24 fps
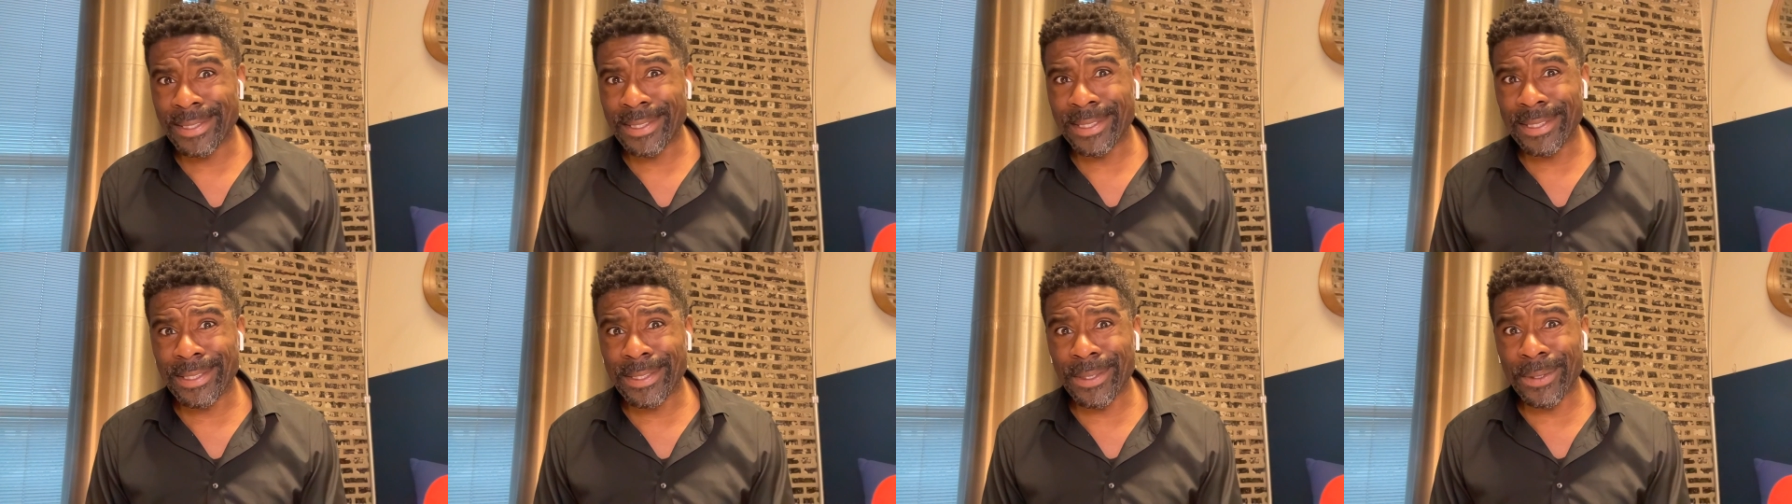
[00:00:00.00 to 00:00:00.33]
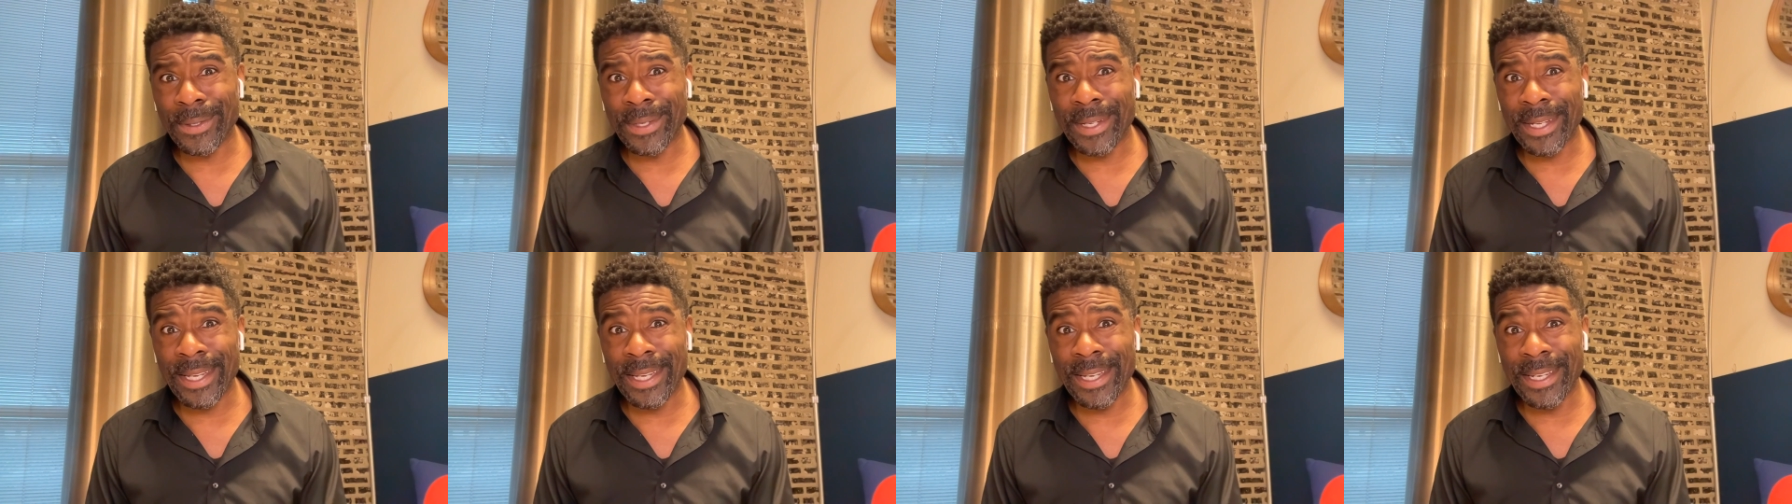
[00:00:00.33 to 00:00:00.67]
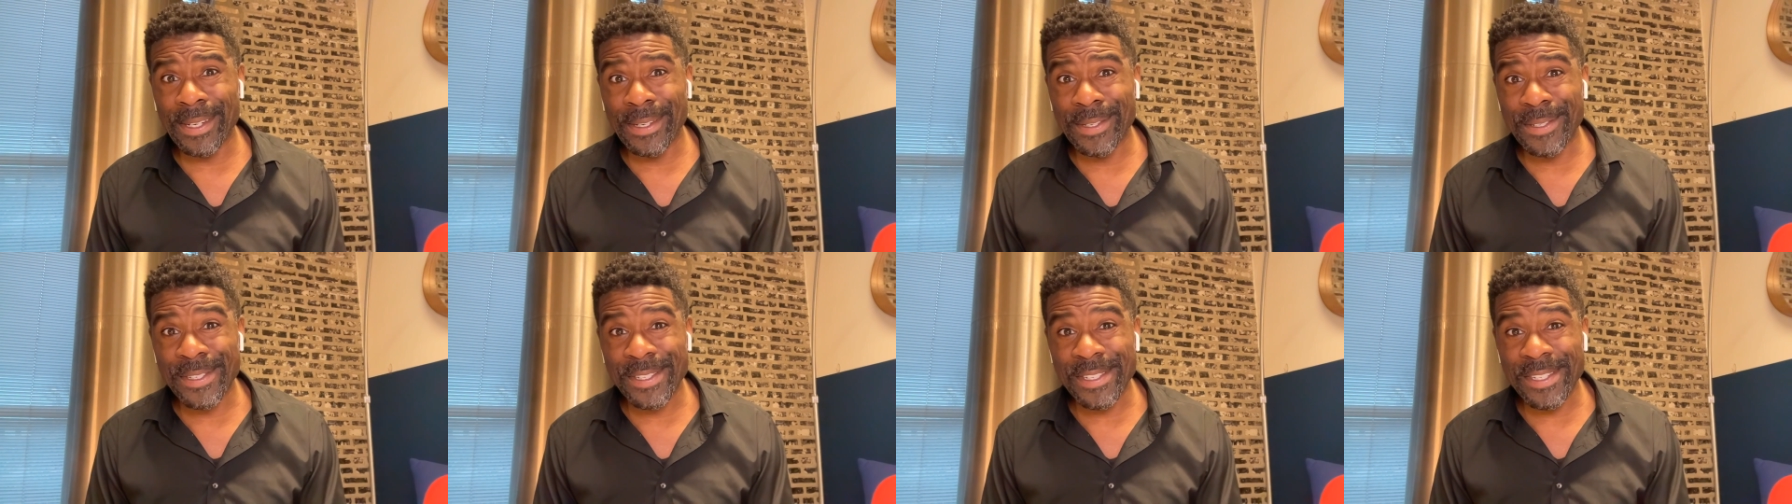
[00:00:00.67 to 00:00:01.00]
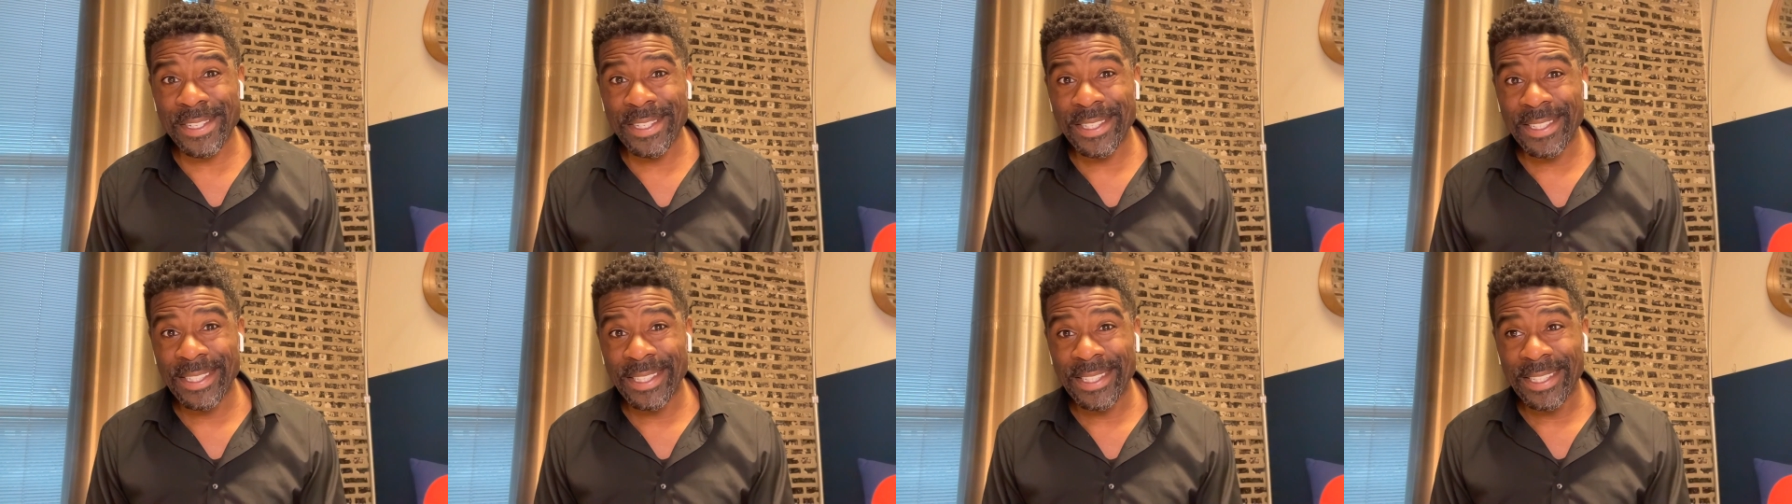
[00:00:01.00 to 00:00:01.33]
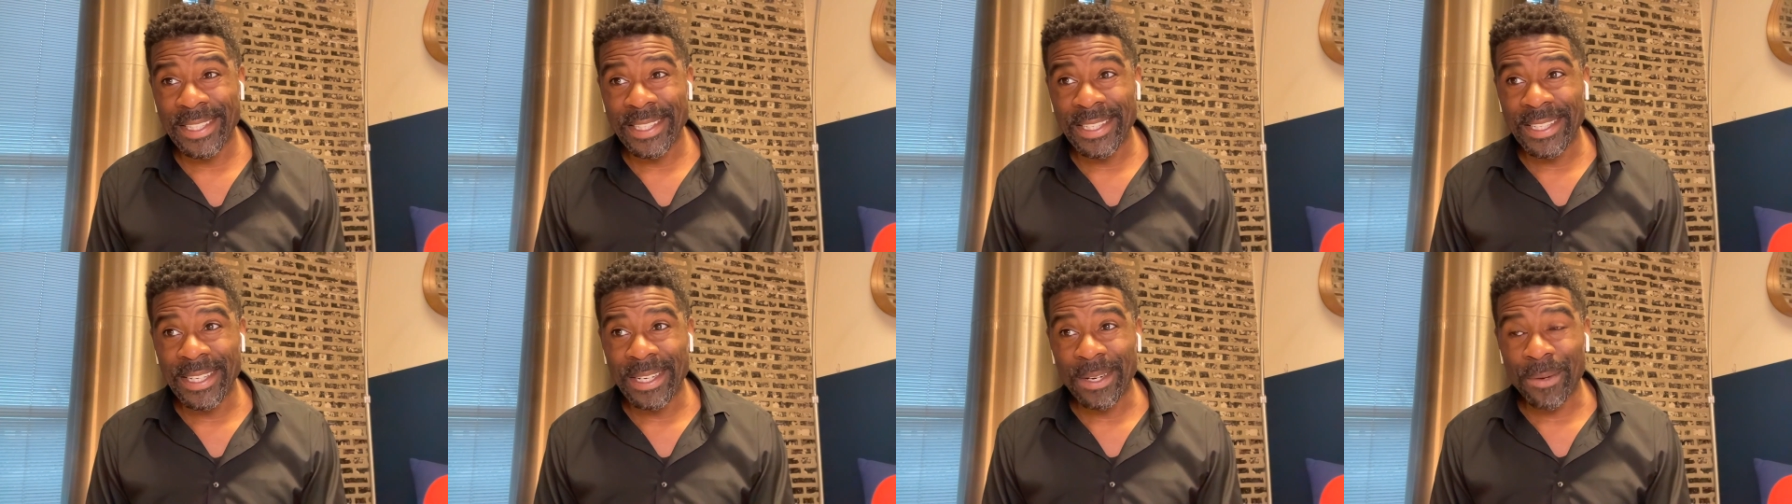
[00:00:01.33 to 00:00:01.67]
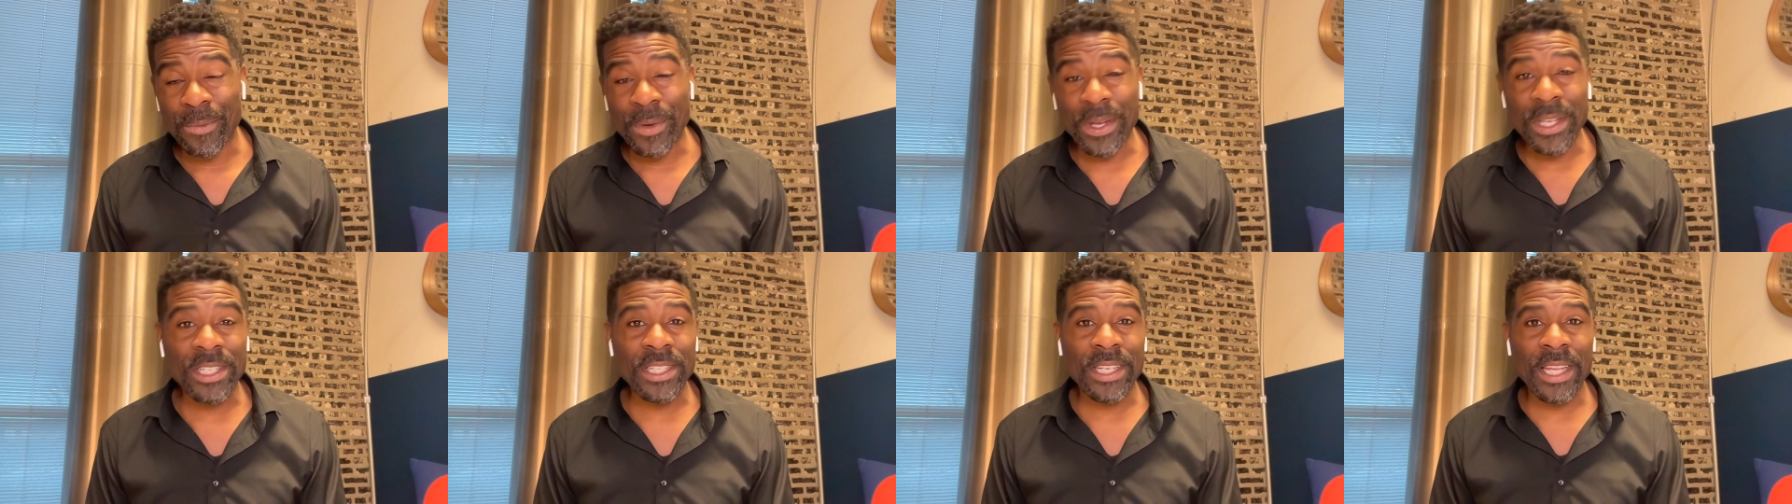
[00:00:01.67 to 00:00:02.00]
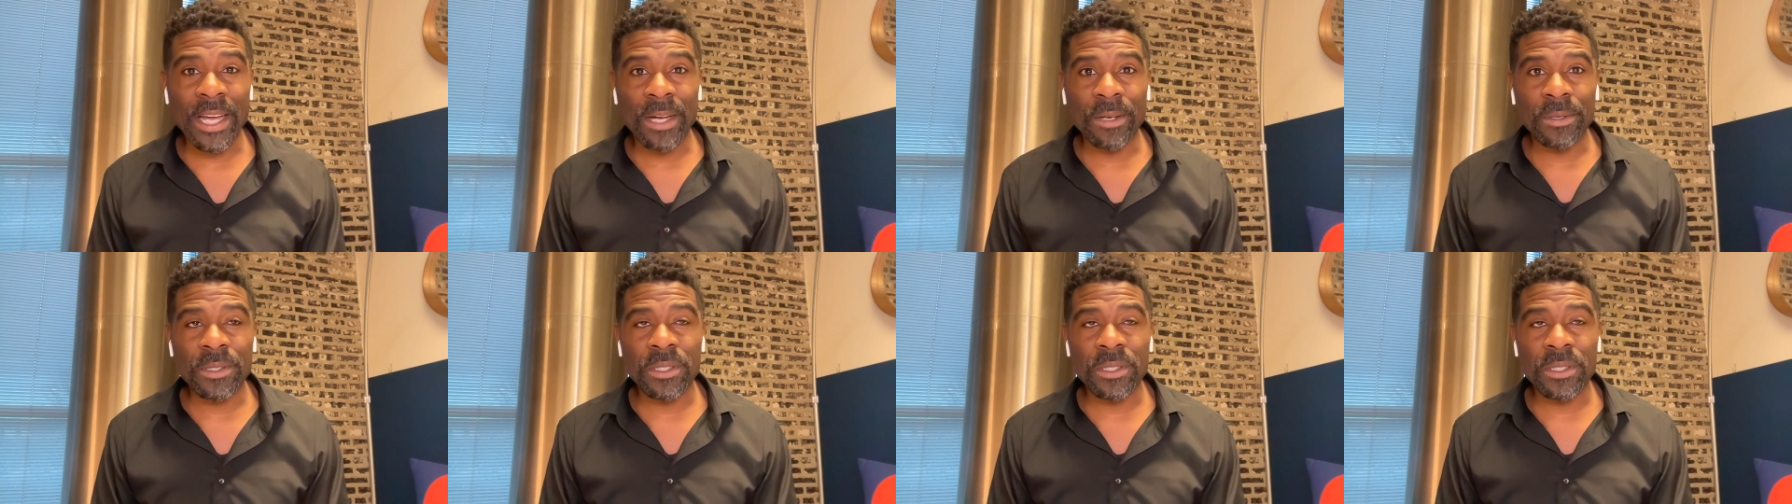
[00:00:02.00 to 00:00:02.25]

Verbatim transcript: 30 years, reached out